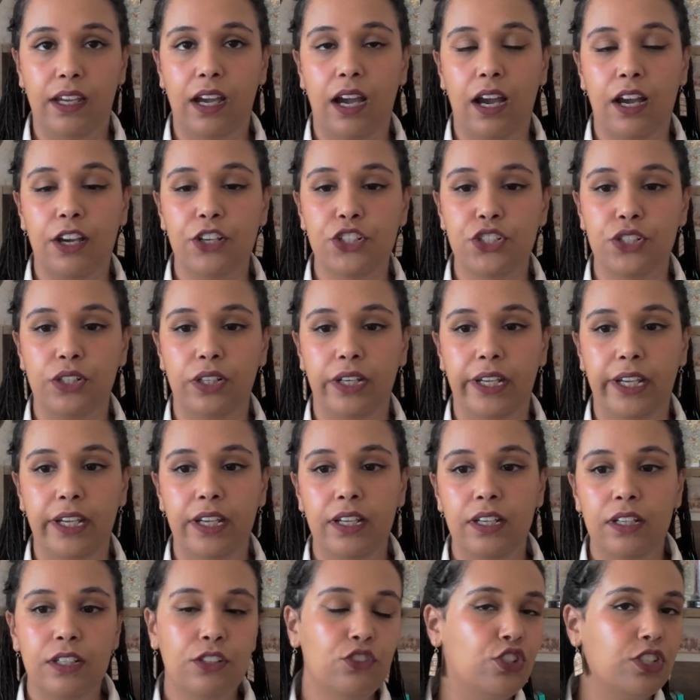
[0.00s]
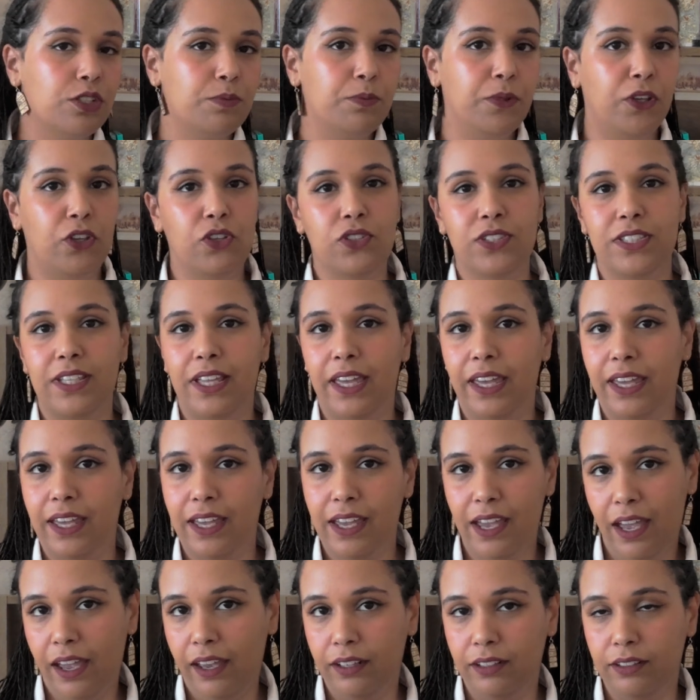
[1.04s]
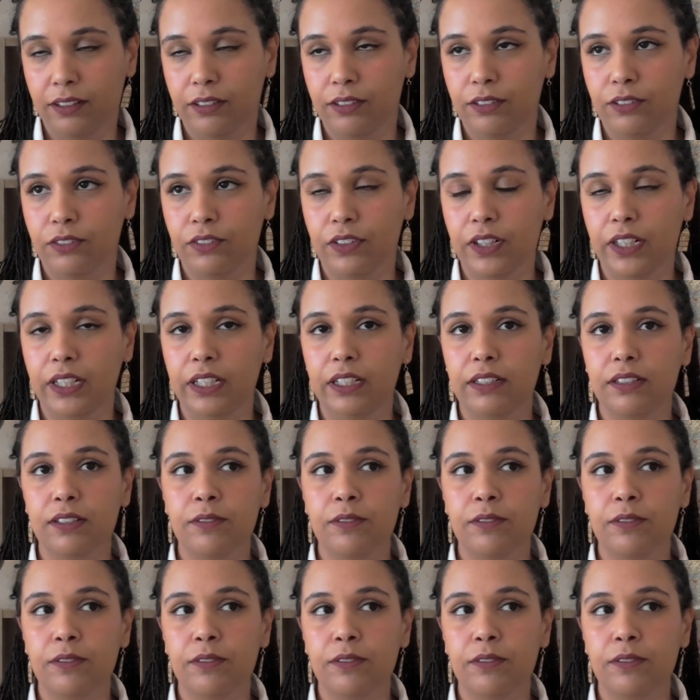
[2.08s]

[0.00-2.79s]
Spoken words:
actually, just because they can, right?